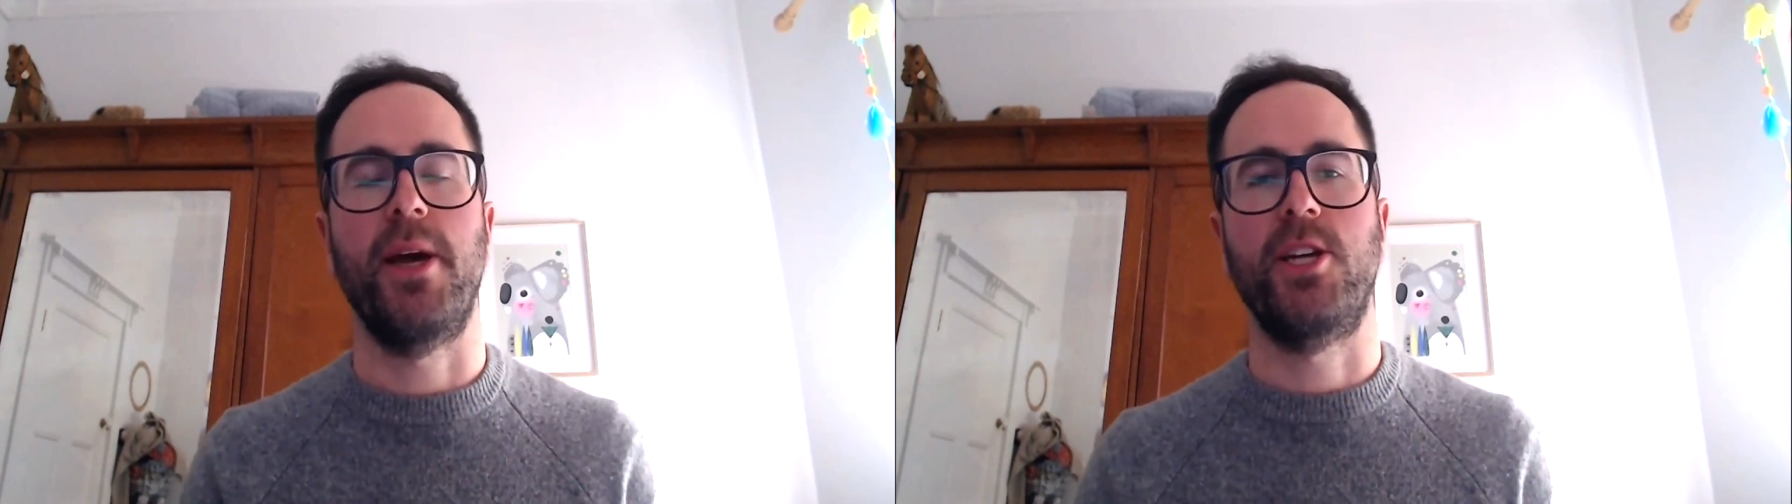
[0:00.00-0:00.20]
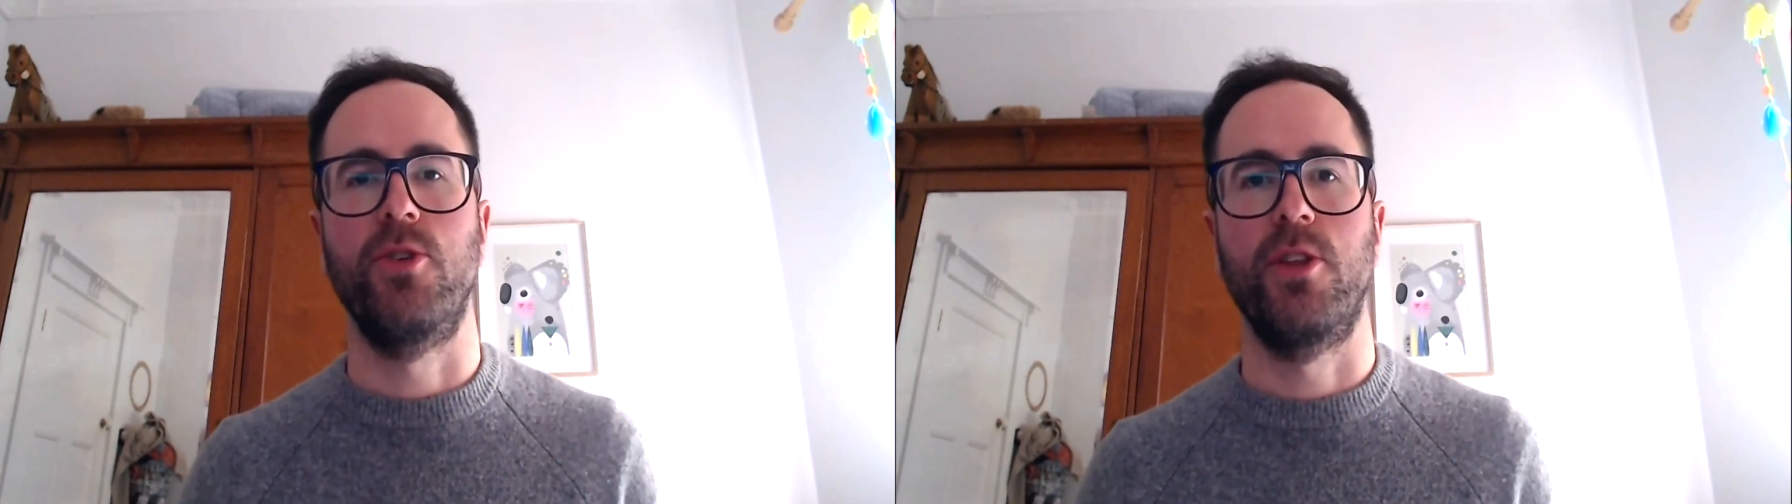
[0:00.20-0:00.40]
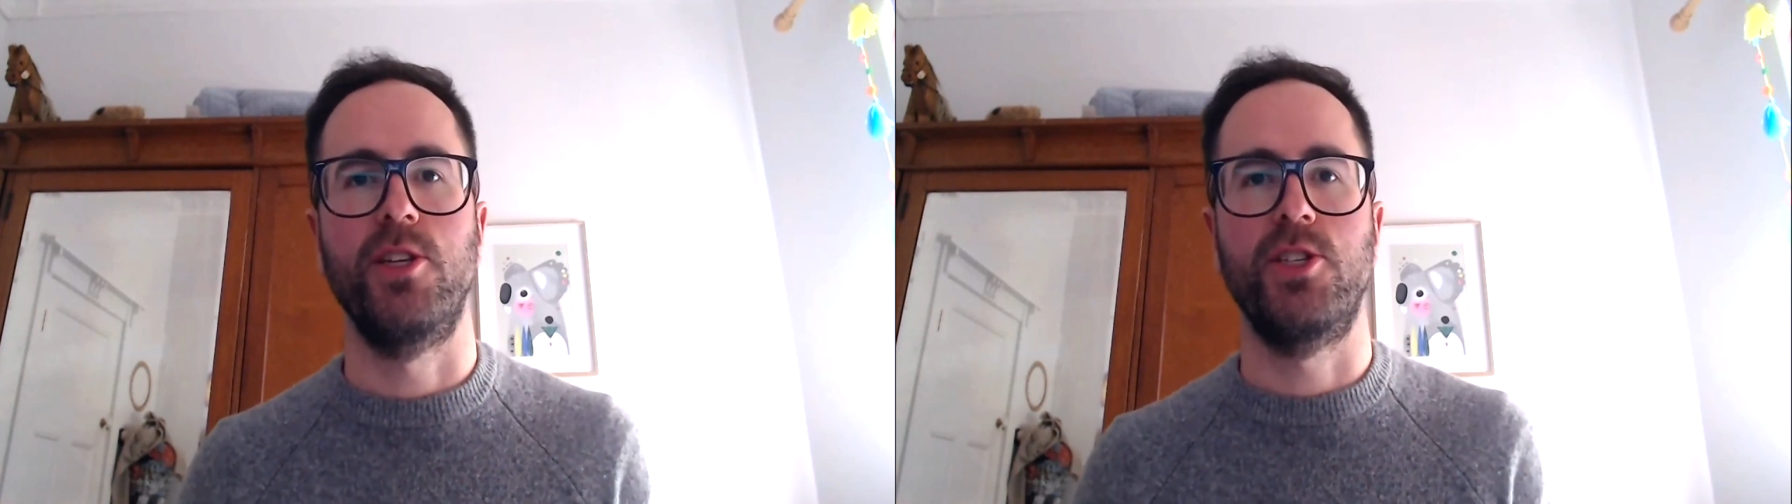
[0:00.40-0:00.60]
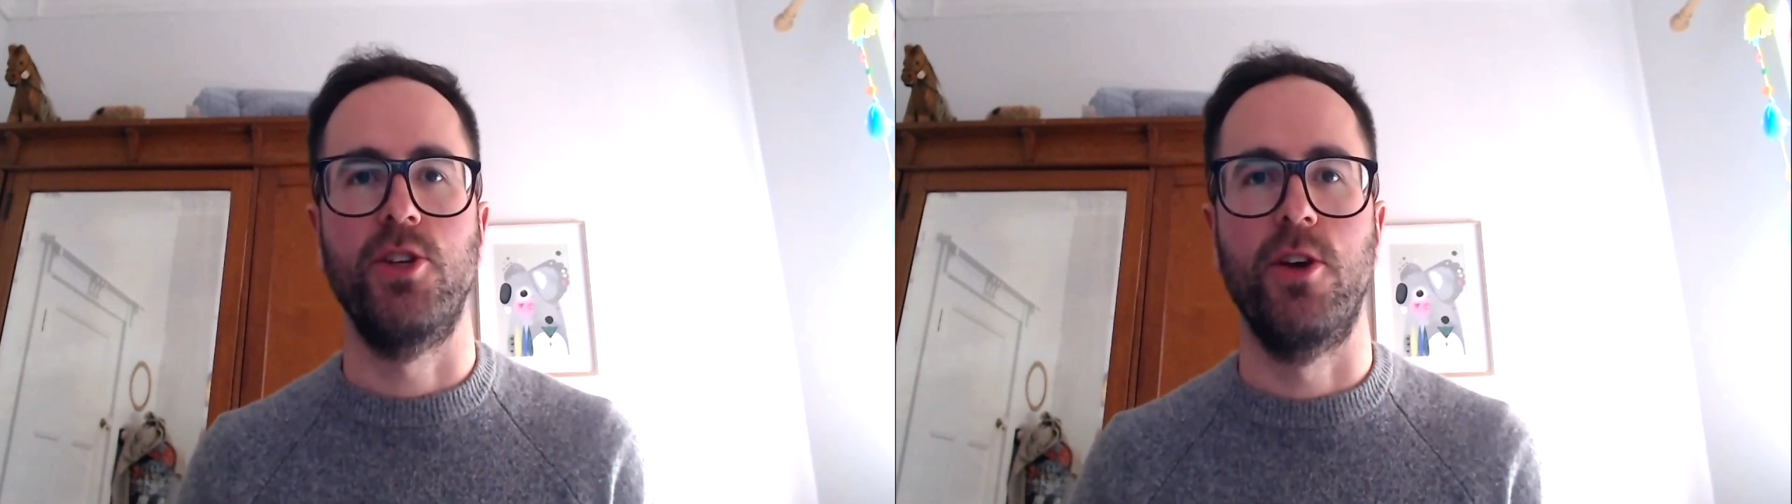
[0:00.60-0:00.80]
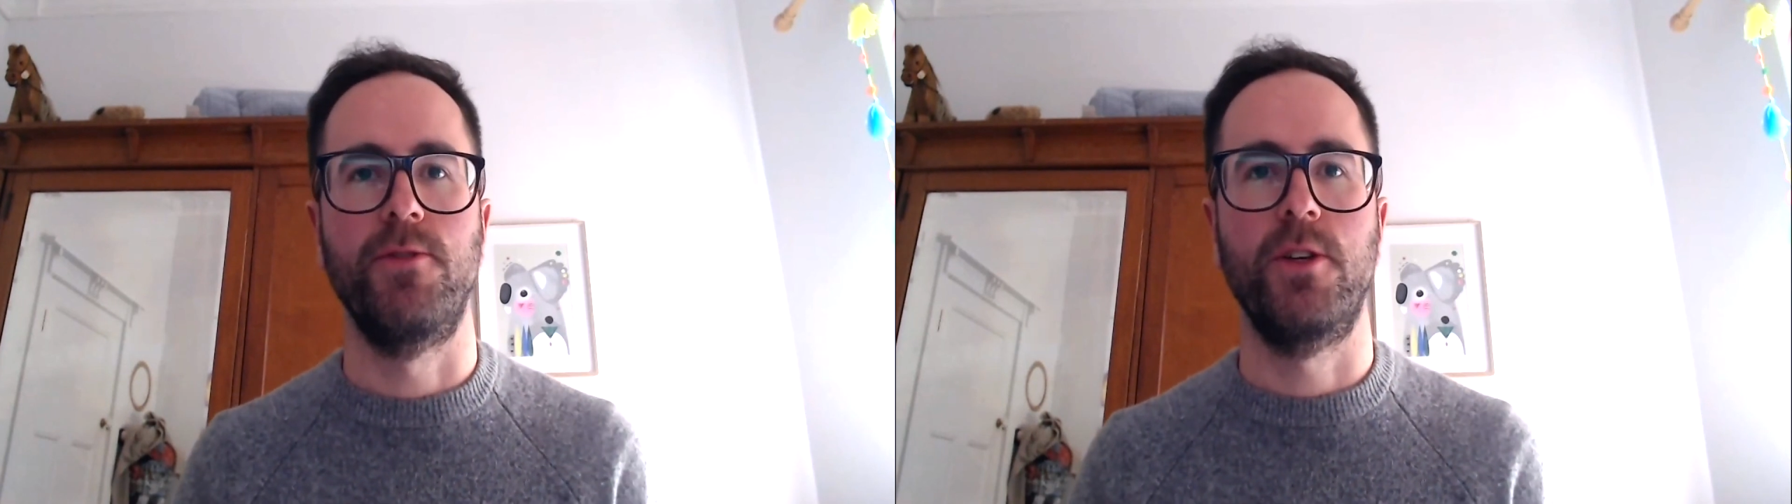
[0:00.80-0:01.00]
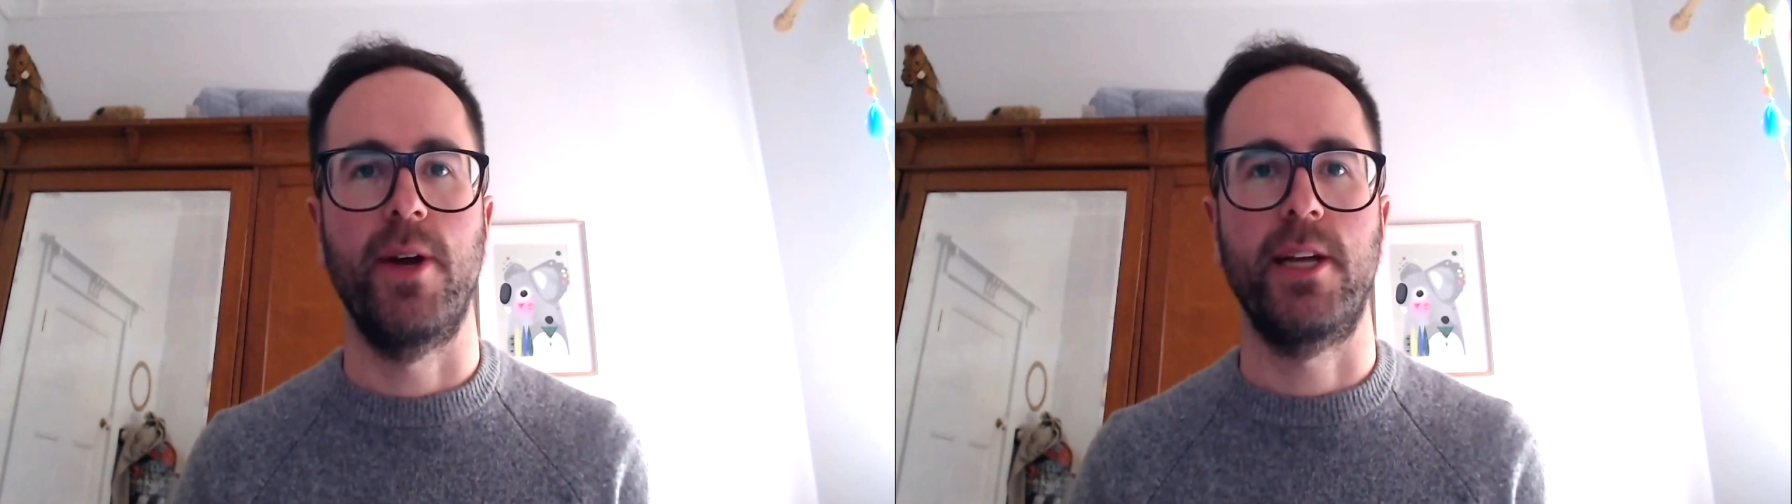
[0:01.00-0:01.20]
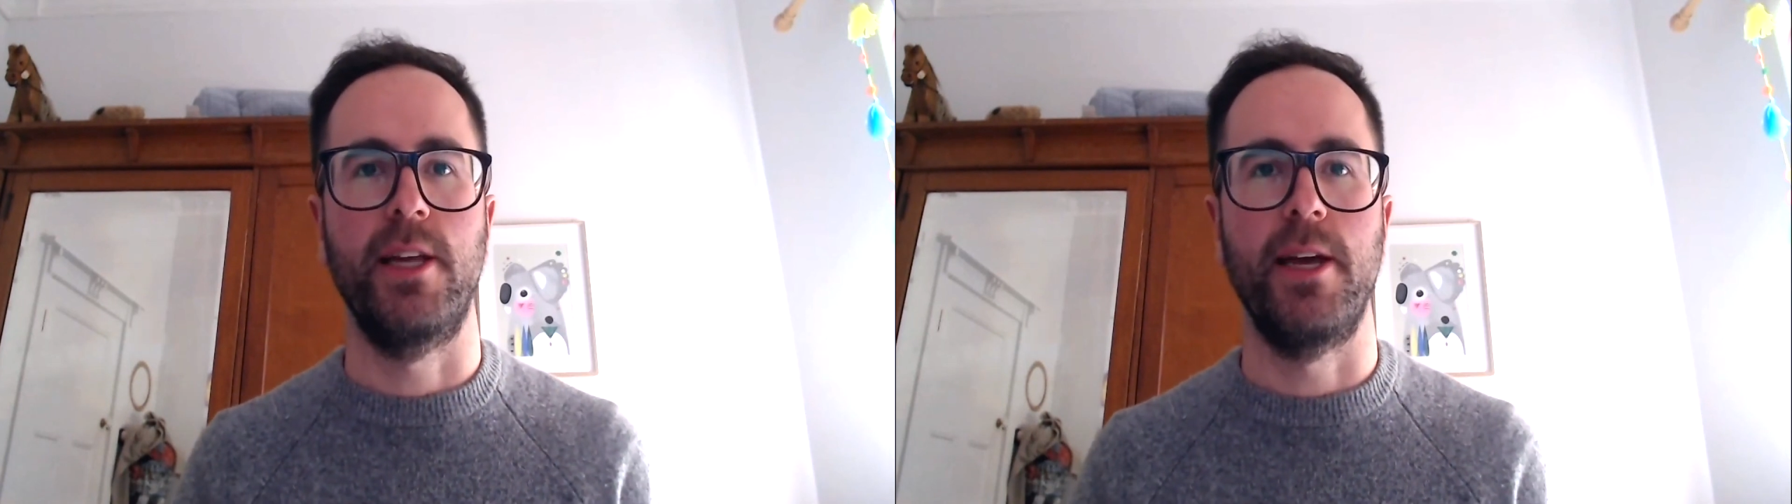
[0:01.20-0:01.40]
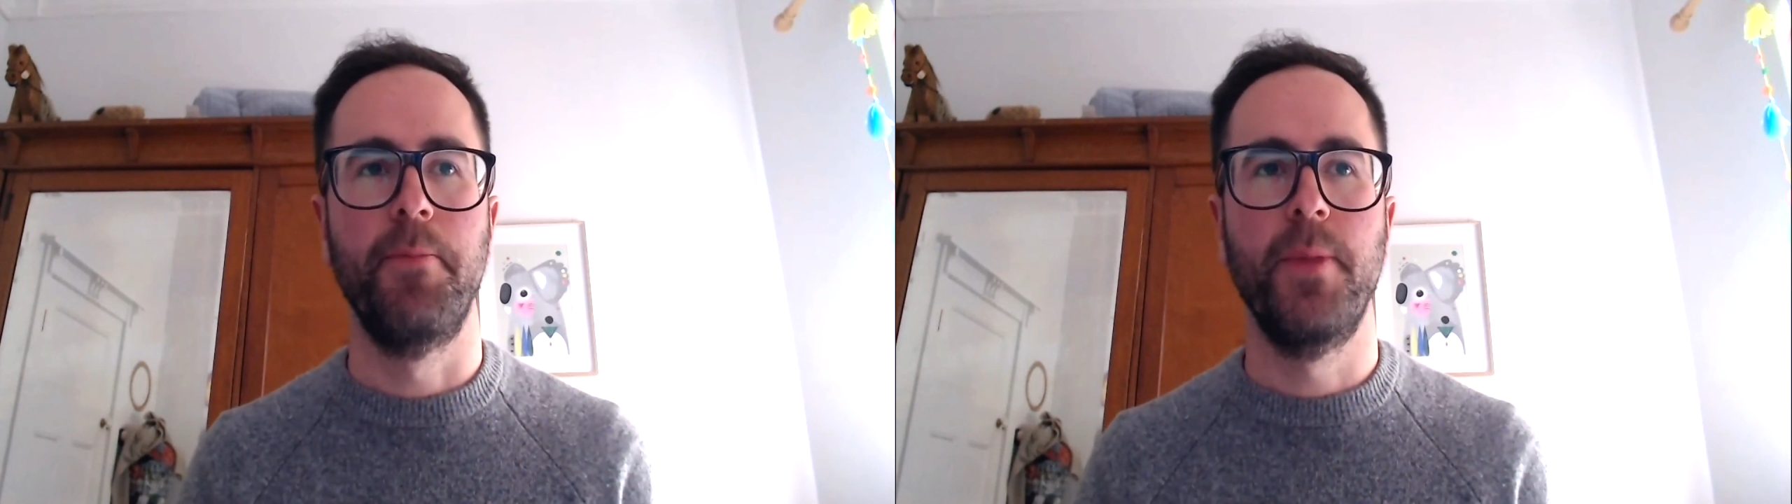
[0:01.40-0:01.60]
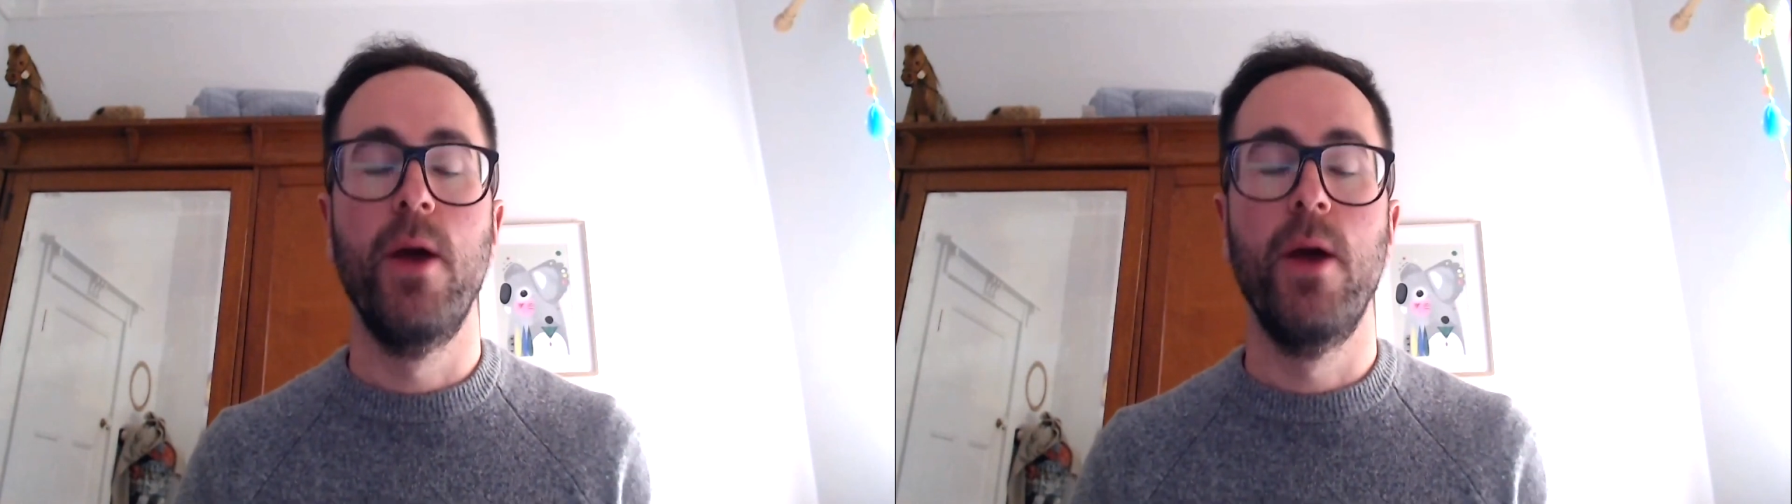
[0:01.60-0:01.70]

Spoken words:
make sure that it's served correctly.